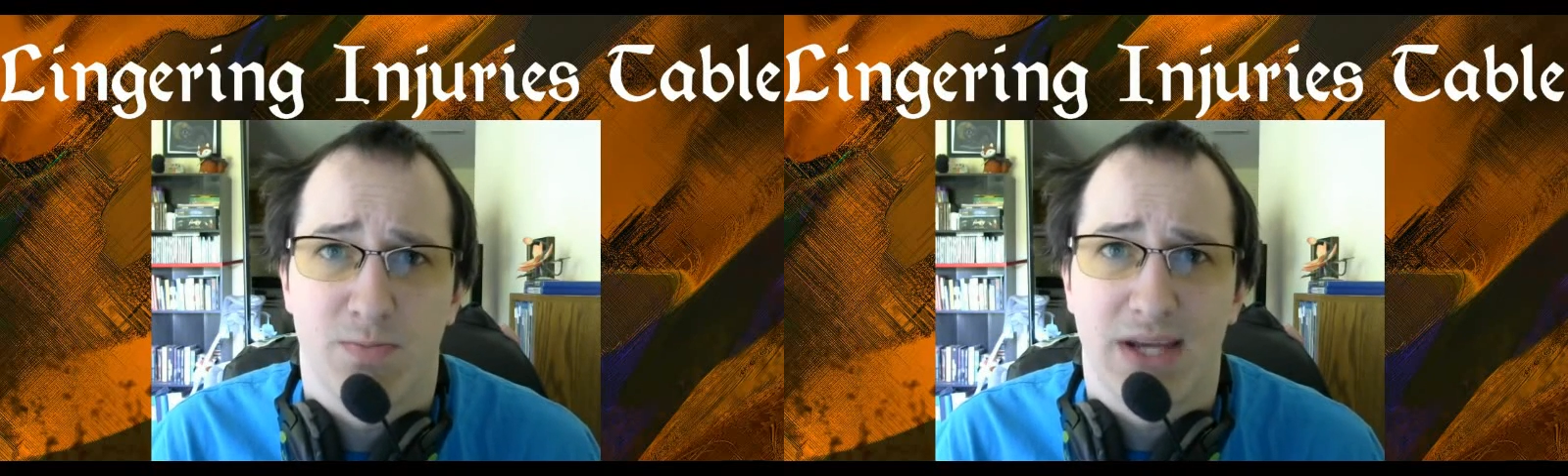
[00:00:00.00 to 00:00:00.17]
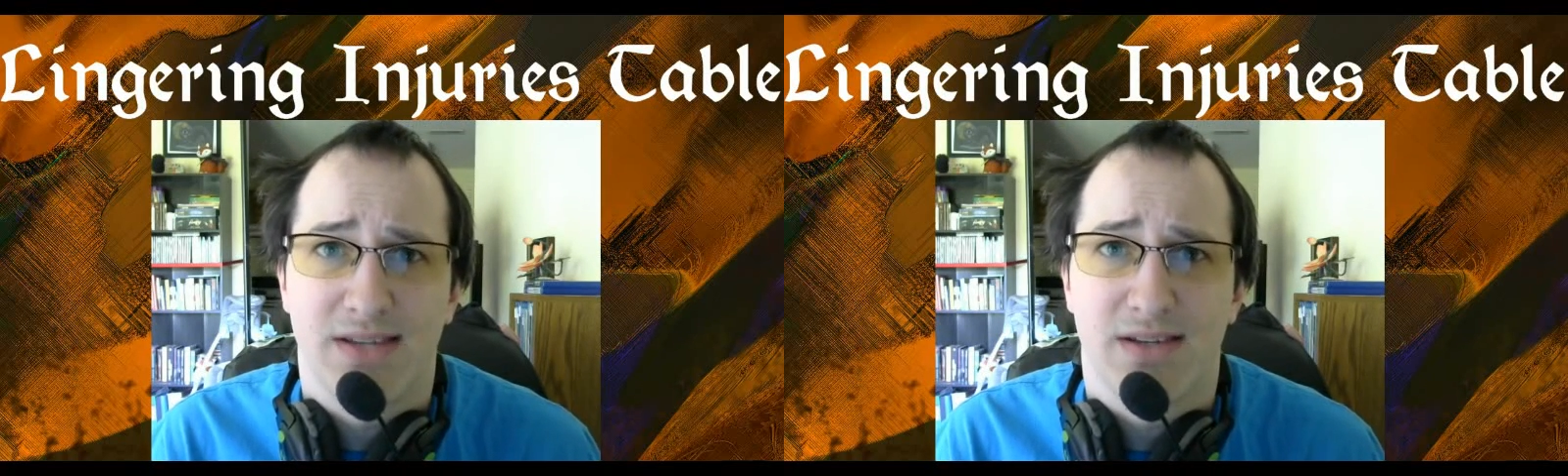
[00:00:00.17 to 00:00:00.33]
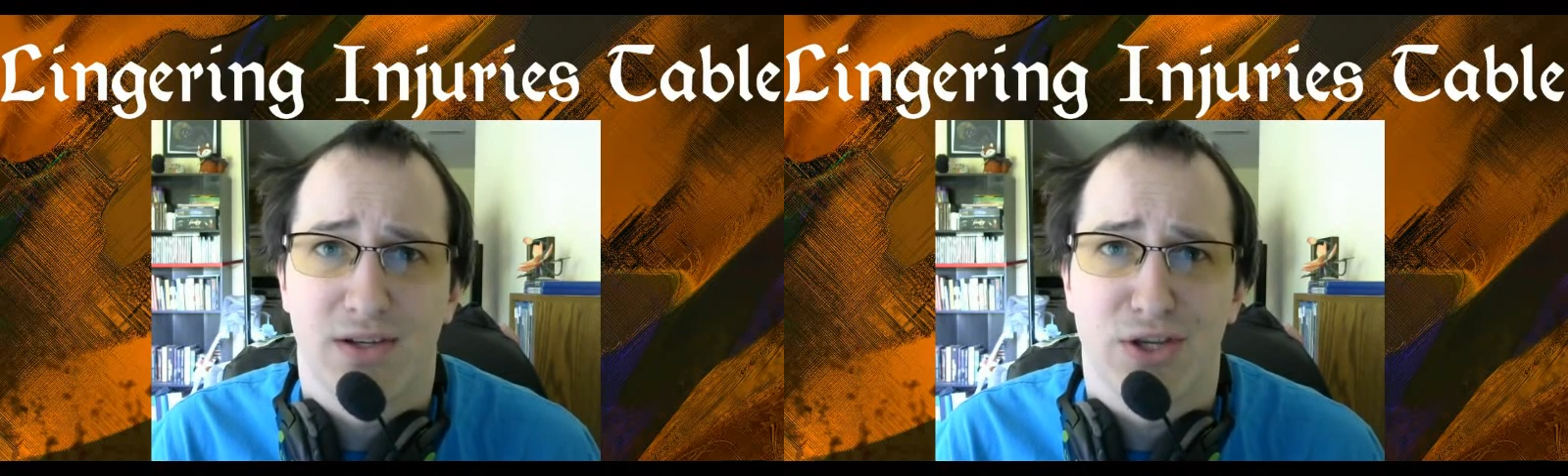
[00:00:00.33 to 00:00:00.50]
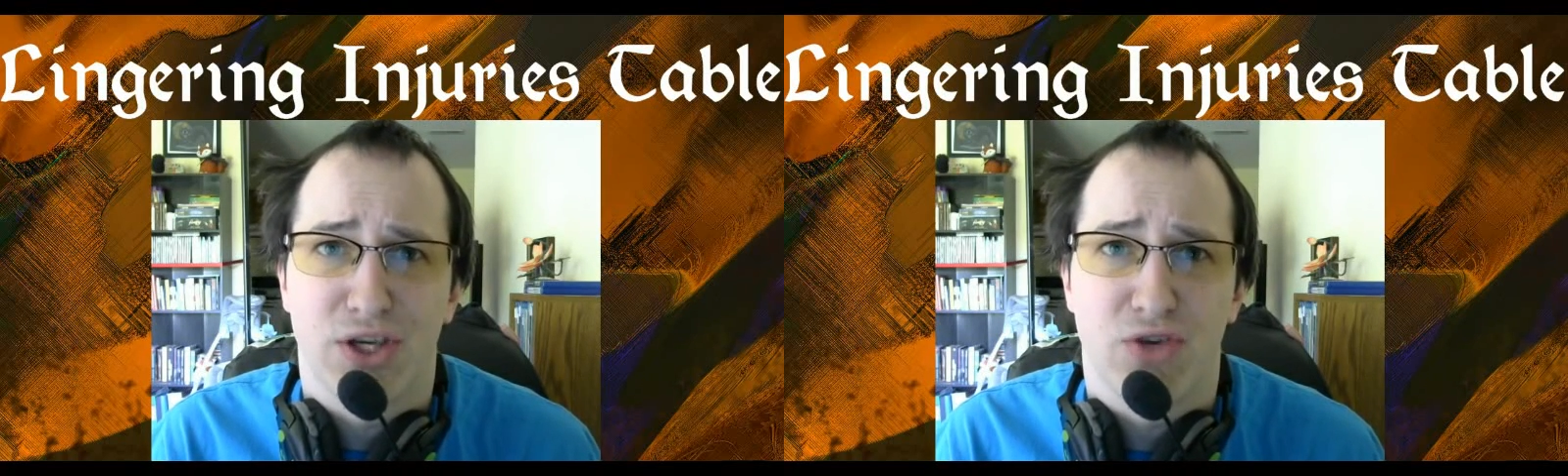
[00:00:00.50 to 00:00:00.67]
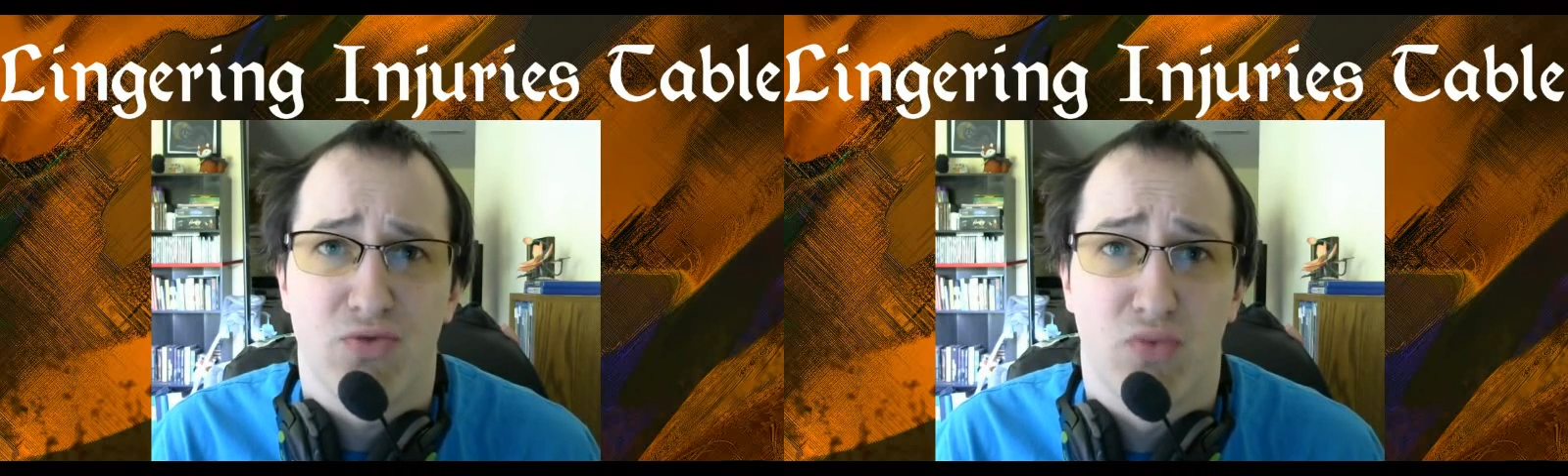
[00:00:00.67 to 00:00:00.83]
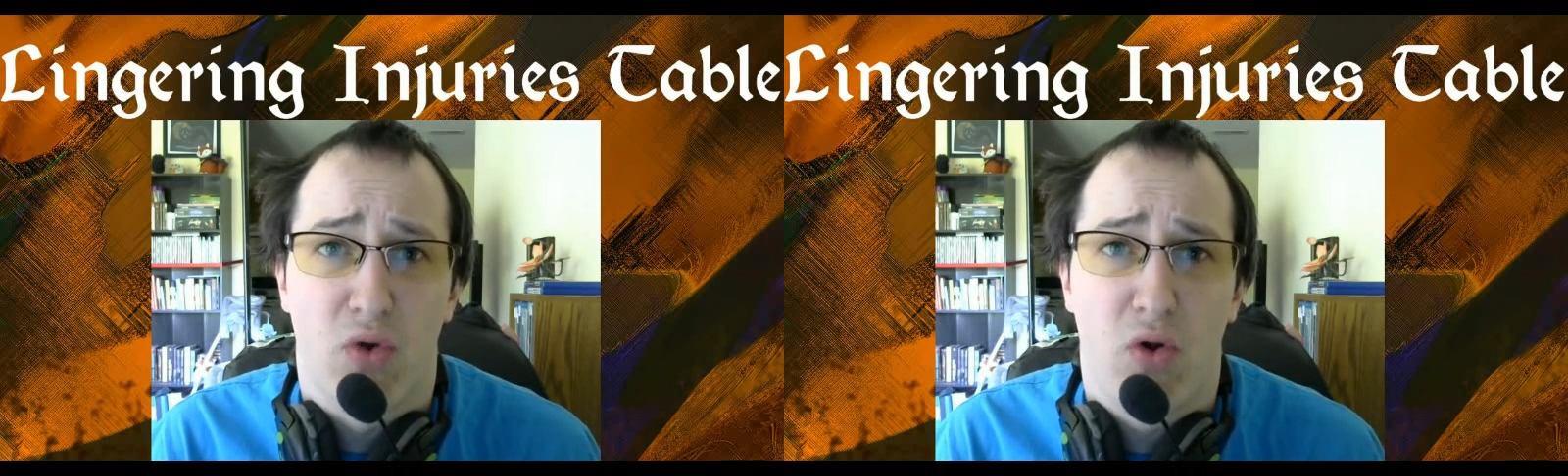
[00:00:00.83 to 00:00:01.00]
basically
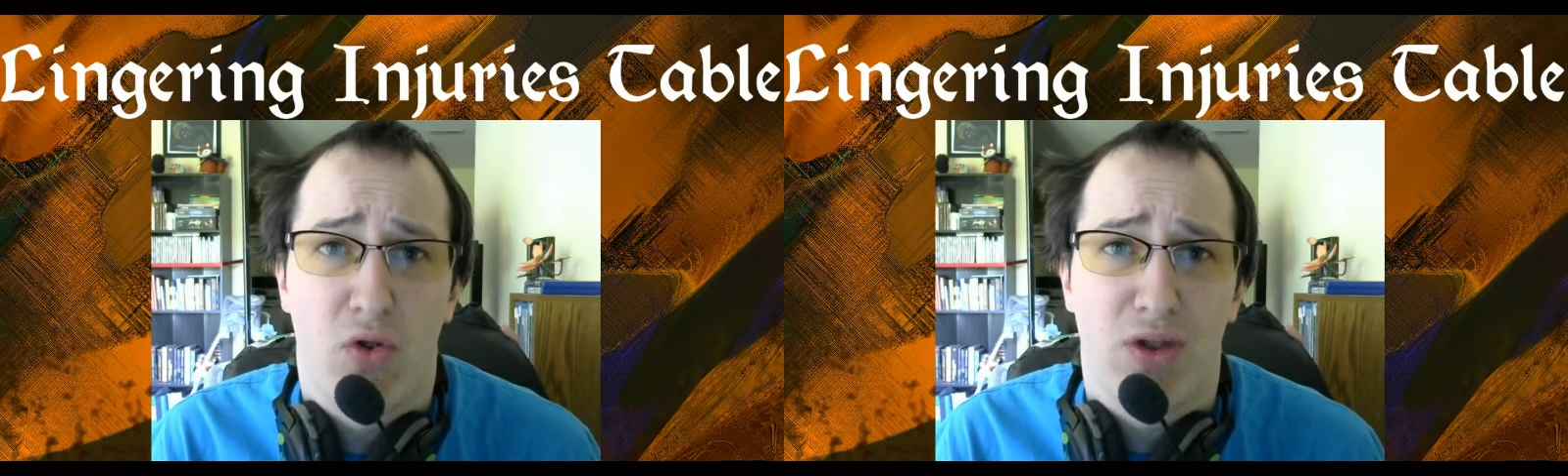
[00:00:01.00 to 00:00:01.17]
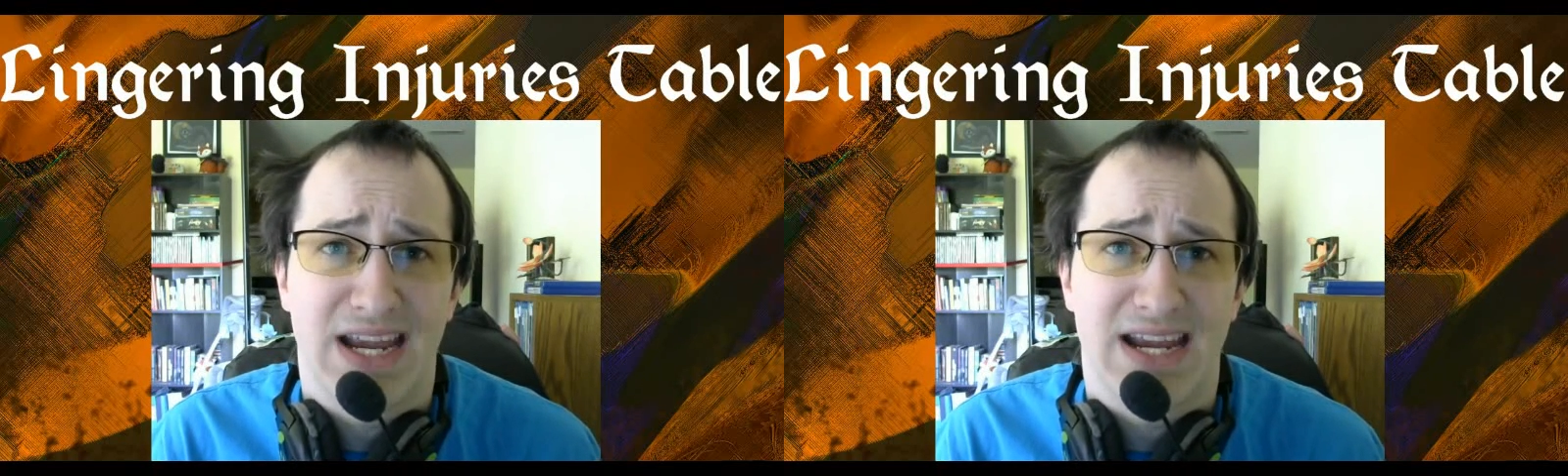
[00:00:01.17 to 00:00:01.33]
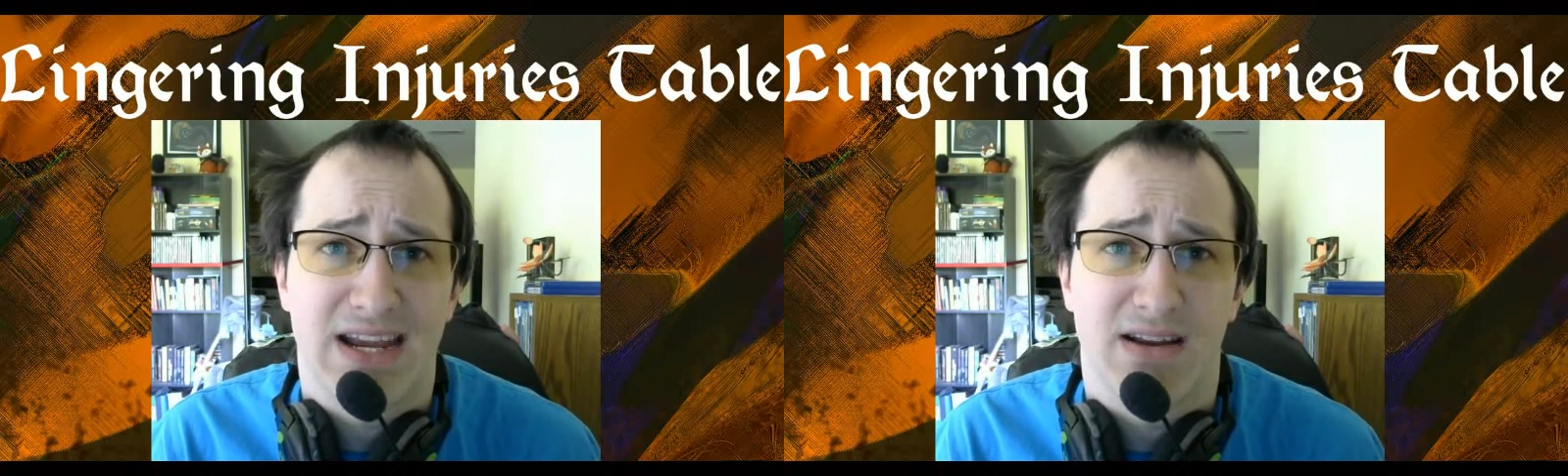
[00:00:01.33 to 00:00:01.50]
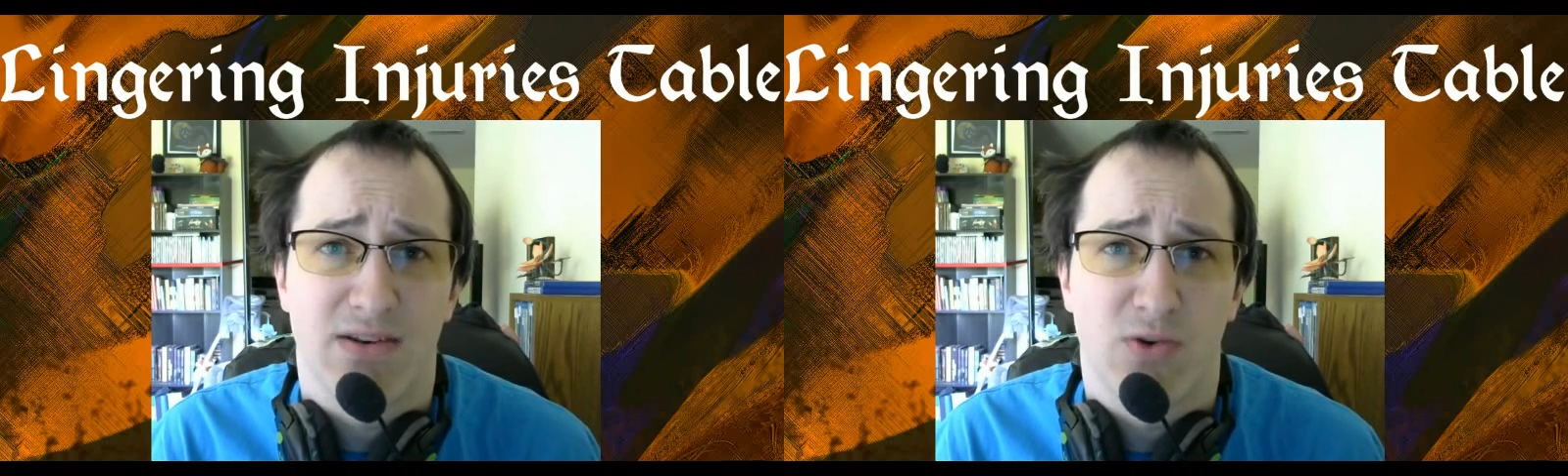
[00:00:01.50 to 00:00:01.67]
you roll a